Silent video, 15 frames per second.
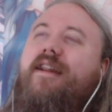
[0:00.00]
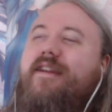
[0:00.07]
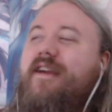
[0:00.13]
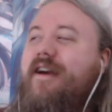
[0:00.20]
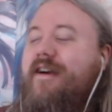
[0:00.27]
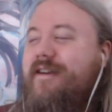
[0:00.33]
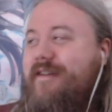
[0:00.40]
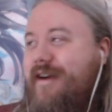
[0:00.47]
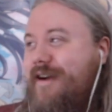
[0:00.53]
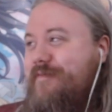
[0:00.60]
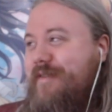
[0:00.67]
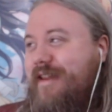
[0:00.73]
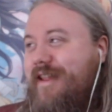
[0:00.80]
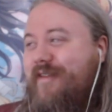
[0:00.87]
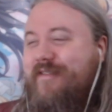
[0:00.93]
Yeah,
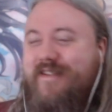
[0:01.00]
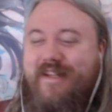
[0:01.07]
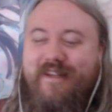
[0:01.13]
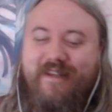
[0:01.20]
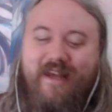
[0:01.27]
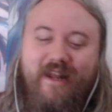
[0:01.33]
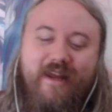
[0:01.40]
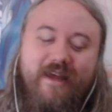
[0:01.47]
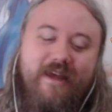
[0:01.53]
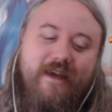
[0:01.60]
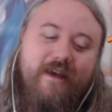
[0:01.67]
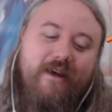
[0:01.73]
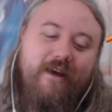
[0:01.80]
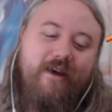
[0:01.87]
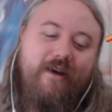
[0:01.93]
I'm in love with slutty gal.
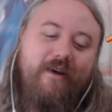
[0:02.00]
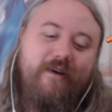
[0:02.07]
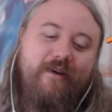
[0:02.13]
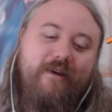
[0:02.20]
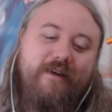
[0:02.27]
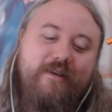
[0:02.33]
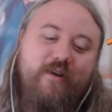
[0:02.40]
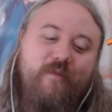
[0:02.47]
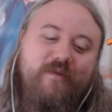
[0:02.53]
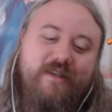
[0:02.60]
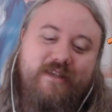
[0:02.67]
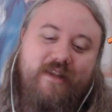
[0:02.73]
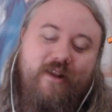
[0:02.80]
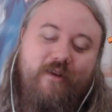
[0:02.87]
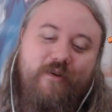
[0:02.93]
Uh, it always
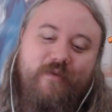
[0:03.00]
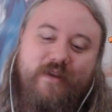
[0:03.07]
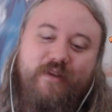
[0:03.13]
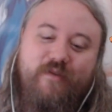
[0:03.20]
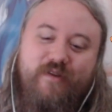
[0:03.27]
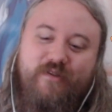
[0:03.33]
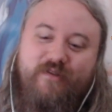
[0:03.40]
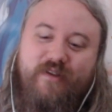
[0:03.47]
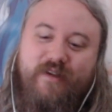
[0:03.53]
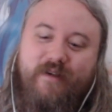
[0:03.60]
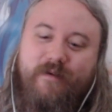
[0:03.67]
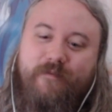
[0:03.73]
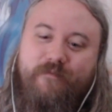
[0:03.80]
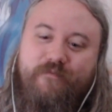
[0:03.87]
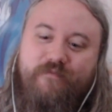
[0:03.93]
has a lot of
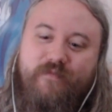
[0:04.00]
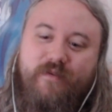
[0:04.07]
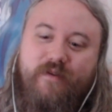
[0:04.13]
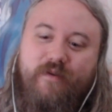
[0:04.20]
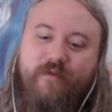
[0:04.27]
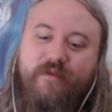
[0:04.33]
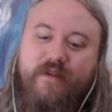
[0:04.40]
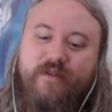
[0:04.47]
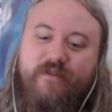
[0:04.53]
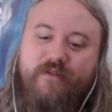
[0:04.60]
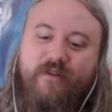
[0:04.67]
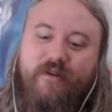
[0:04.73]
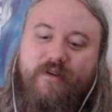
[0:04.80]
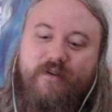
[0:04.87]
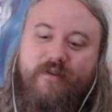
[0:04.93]
interesting of
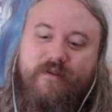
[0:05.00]
this. Uh,